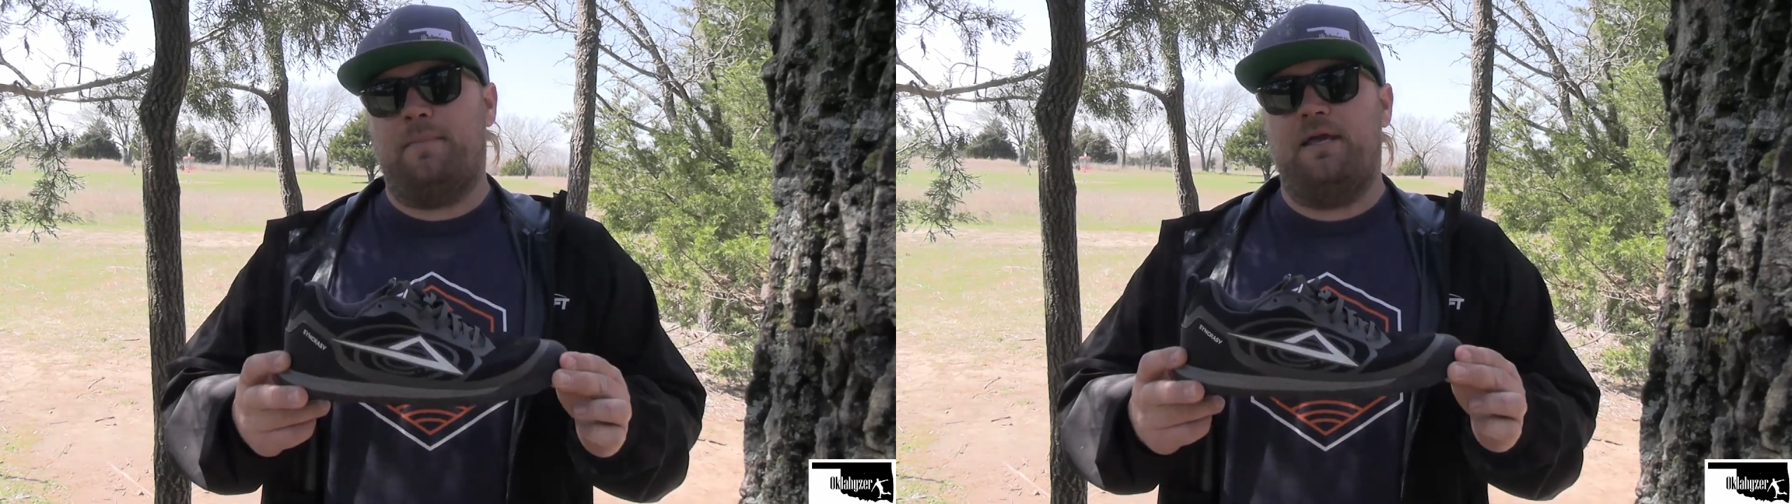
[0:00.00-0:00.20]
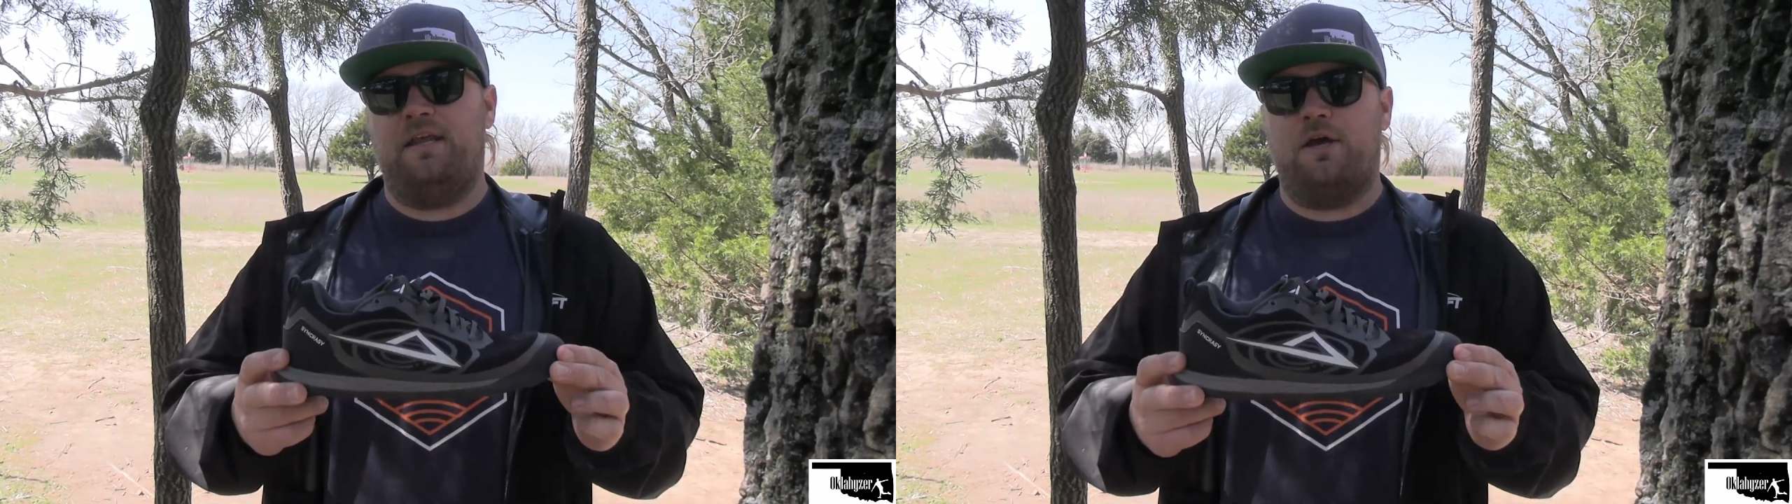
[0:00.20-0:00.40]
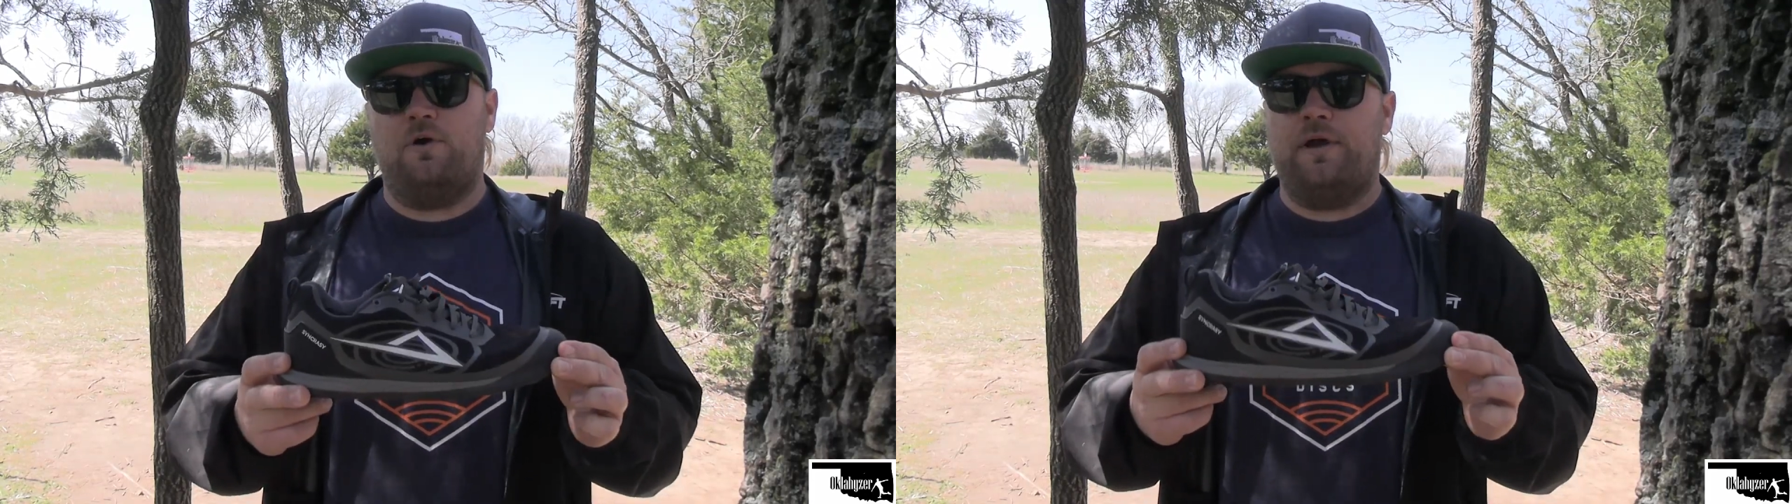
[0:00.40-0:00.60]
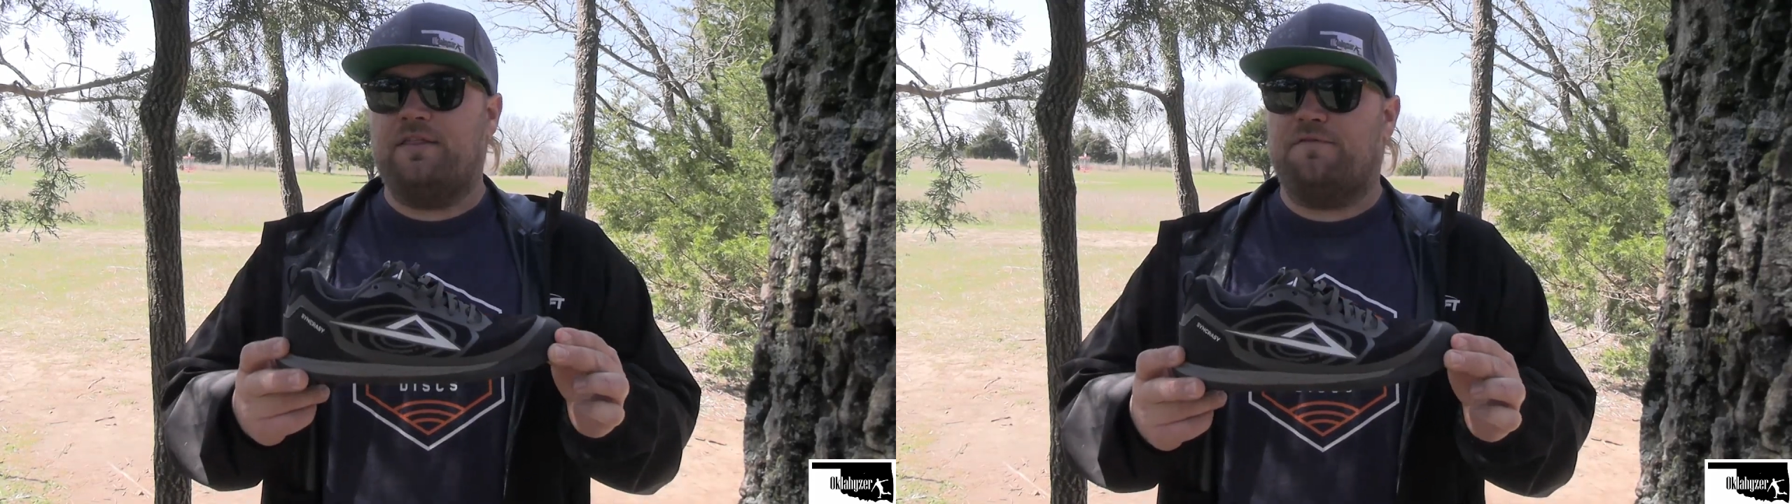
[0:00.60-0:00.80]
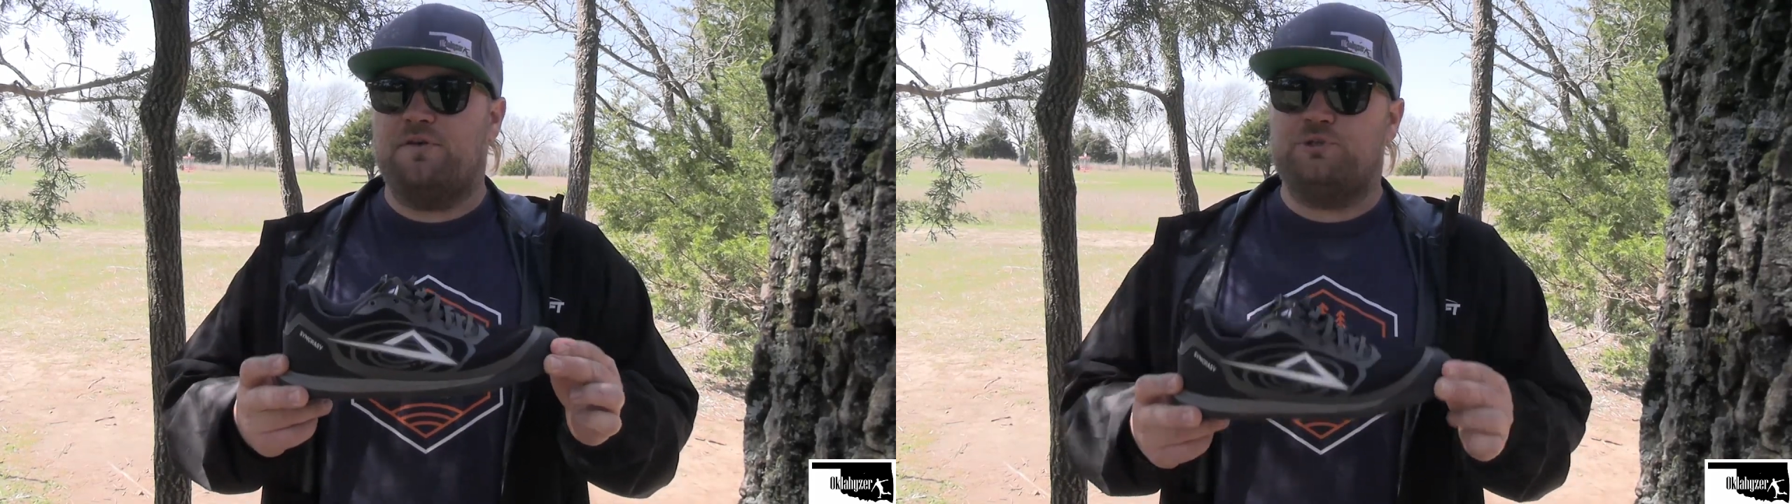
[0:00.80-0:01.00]
Idio in
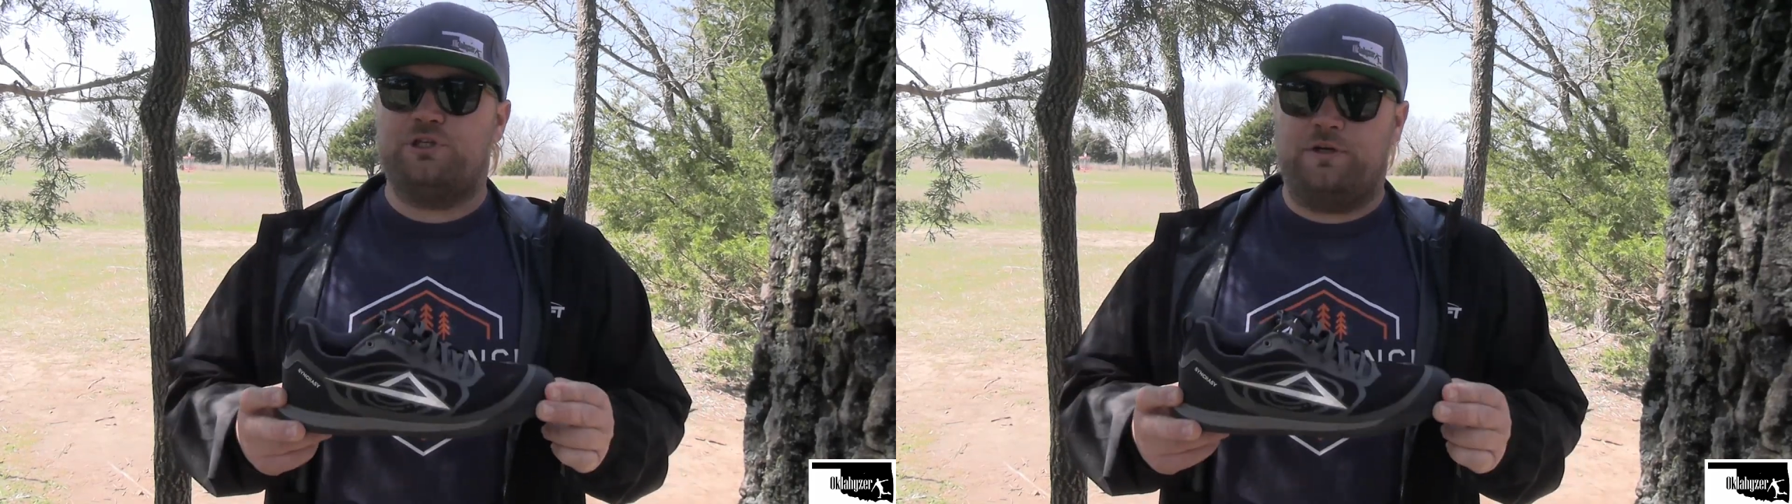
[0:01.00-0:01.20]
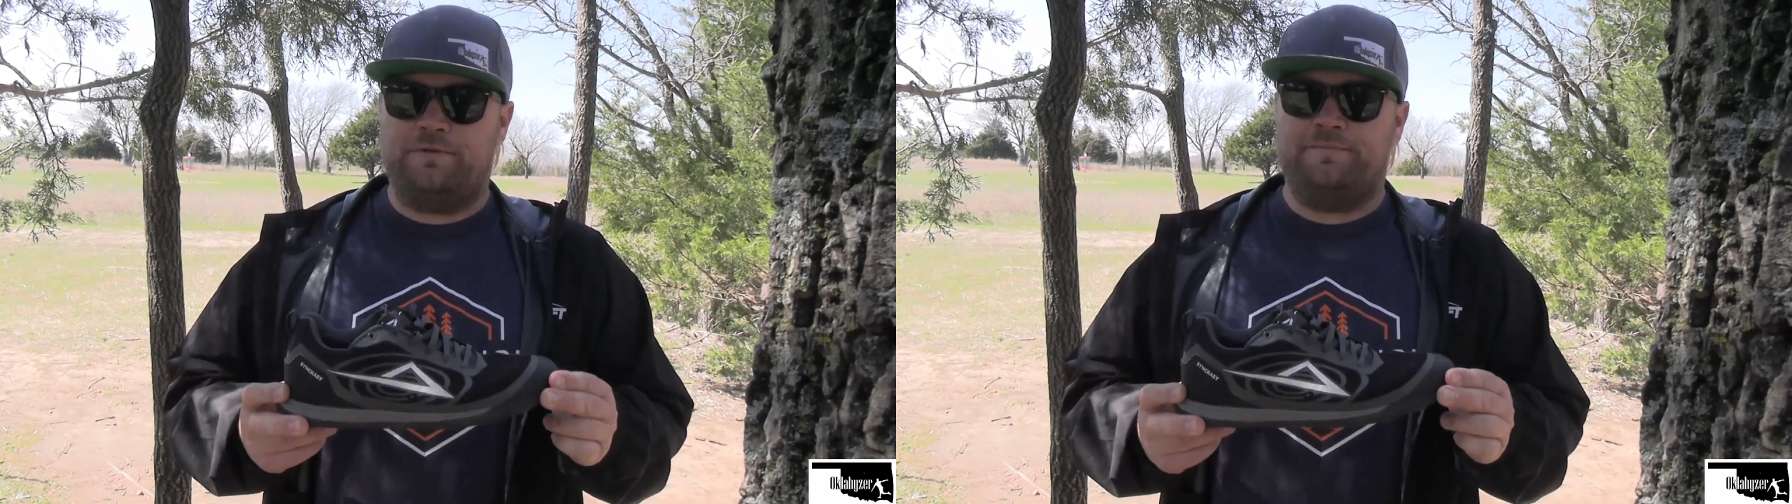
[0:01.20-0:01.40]
the future.